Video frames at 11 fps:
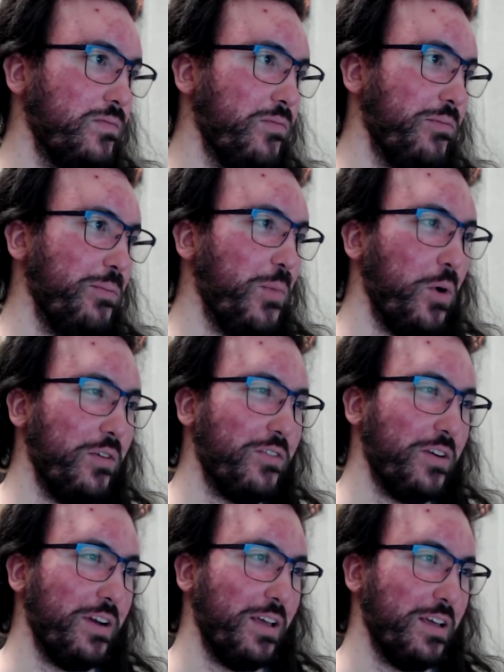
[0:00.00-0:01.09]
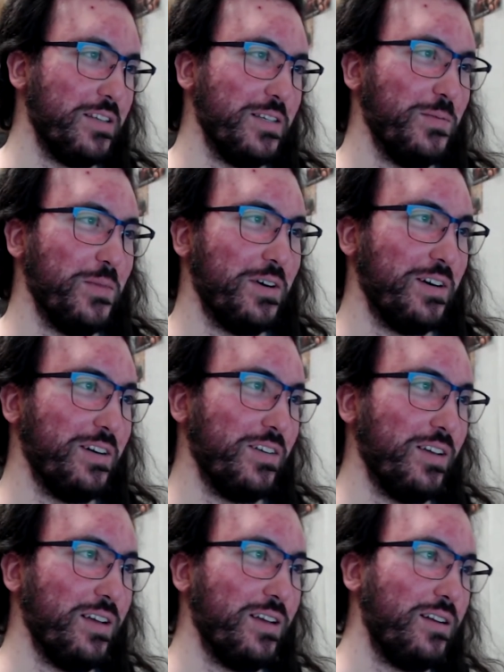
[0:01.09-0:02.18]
Boyfriend ASMR, oh god.